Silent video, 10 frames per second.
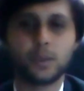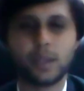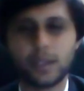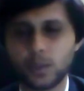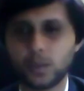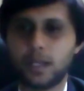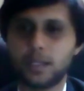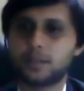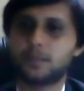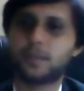You get 2
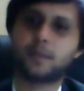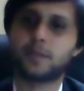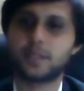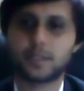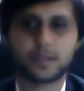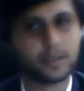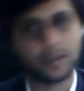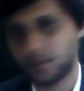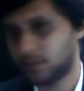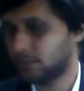hours breakfast and